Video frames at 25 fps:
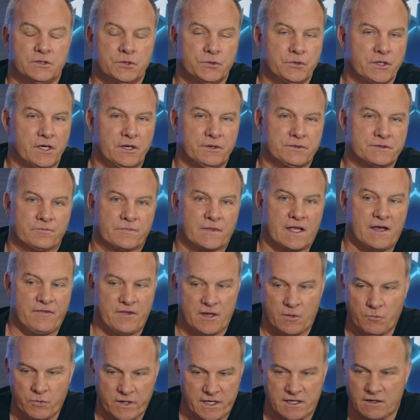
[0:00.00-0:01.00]
Who knows? And
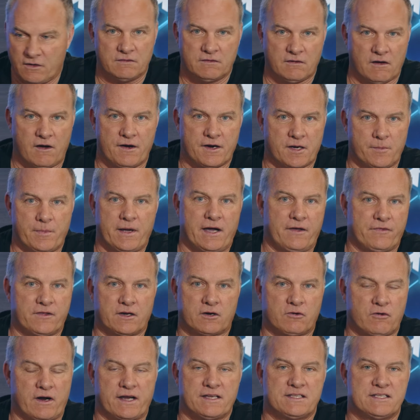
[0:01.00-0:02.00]
then we can talk about the
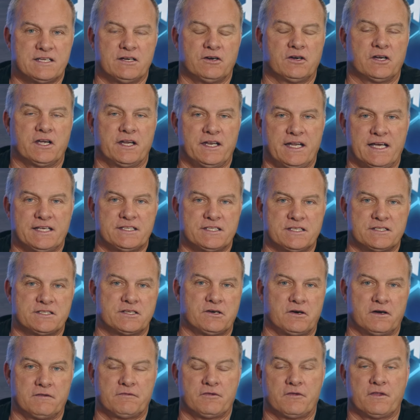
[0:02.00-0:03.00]
criteria
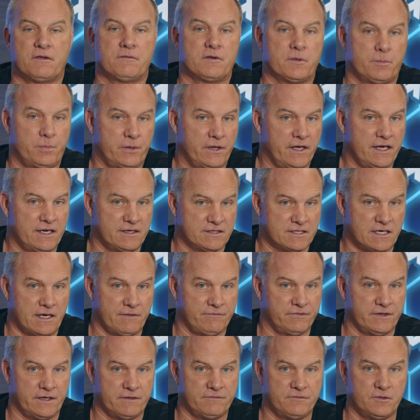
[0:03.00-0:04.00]
necessary for them to play in
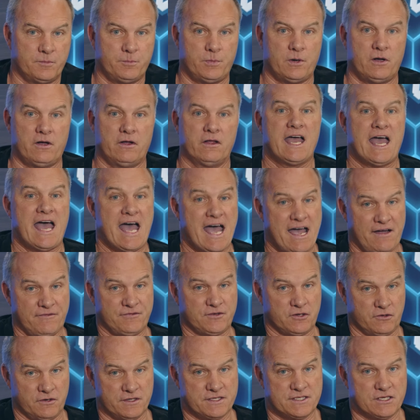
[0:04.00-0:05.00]
top flight football
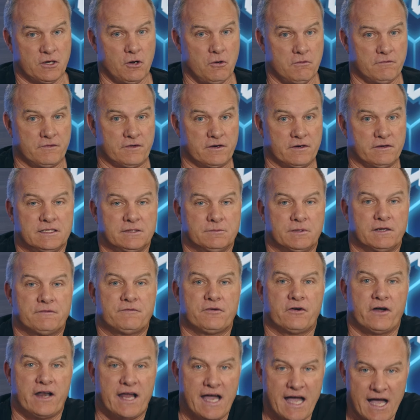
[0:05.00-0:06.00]
after it's over. But
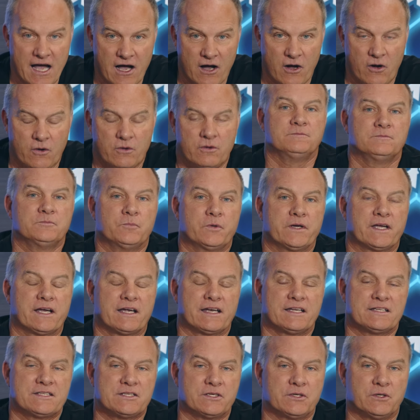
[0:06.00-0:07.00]
for now, we got
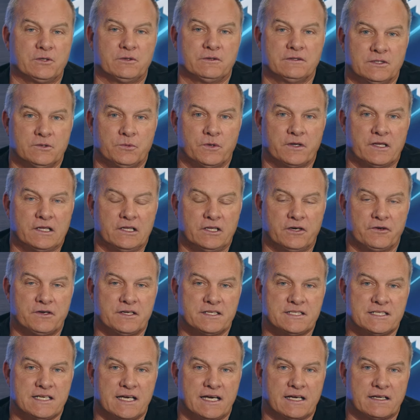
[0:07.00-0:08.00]
to deal with a
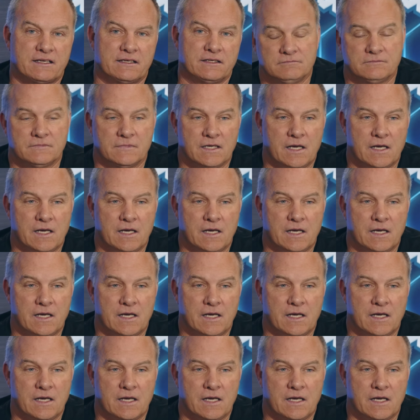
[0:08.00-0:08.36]
loaded deck.